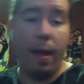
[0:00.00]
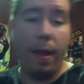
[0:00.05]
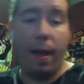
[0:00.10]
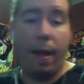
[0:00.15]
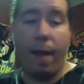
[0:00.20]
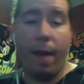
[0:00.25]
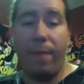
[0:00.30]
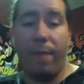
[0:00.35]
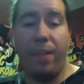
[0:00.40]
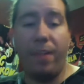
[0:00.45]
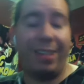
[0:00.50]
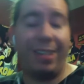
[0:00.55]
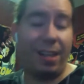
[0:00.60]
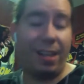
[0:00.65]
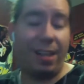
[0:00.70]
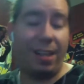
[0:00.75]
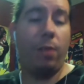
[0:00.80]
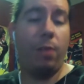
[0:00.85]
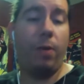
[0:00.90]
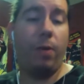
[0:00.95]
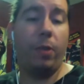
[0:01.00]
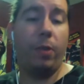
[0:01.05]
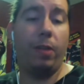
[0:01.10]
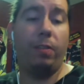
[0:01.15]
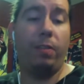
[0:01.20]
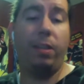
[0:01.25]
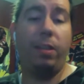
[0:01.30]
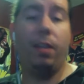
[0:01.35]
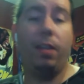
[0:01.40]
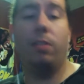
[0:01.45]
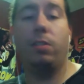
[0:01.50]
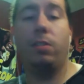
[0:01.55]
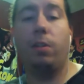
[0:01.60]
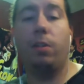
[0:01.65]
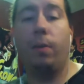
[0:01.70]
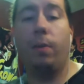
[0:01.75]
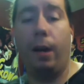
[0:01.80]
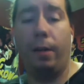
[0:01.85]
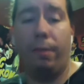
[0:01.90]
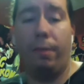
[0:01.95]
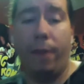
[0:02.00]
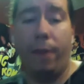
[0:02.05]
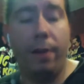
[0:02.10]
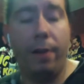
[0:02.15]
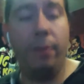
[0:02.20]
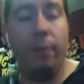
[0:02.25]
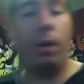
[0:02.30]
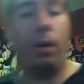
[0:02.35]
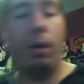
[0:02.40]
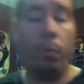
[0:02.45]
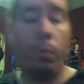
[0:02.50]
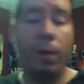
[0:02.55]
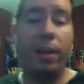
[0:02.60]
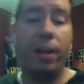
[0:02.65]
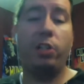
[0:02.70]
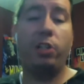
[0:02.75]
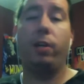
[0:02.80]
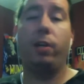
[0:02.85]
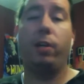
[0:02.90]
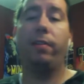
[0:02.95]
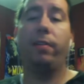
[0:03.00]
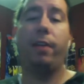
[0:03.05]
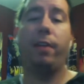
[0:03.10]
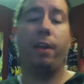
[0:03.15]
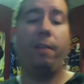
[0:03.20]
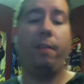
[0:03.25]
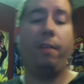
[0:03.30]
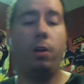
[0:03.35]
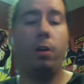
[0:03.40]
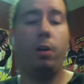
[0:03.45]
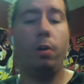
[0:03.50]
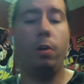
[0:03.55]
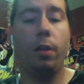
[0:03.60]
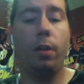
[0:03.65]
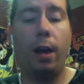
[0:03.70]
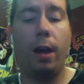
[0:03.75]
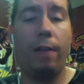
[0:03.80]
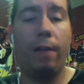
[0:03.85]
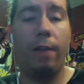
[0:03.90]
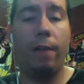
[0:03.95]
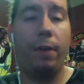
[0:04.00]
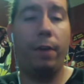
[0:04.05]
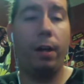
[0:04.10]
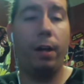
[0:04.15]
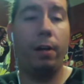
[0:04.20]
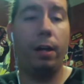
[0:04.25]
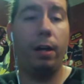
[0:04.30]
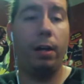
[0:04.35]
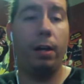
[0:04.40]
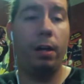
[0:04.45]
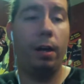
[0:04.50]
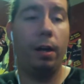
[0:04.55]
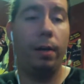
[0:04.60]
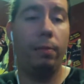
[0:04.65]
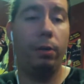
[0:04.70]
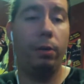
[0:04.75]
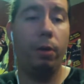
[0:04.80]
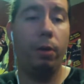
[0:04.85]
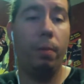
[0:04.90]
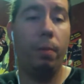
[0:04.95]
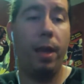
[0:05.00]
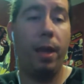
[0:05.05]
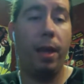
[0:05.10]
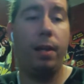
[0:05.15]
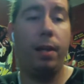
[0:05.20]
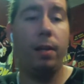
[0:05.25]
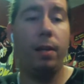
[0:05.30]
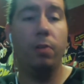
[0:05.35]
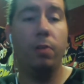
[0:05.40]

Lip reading: And that's exactly what they did. So Hotfile is already shut down. If you go to the hotfile.com domain, there's